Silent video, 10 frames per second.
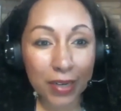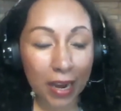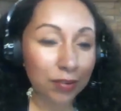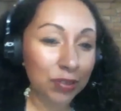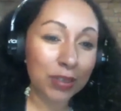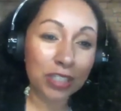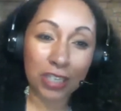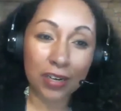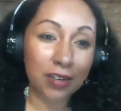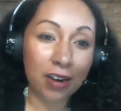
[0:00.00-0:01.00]
how do we
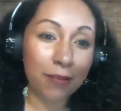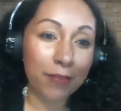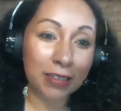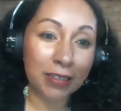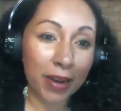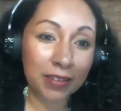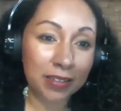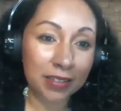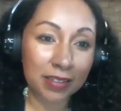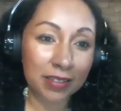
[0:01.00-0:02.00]
share our best
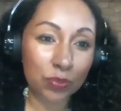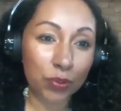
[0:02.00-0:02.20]
practices?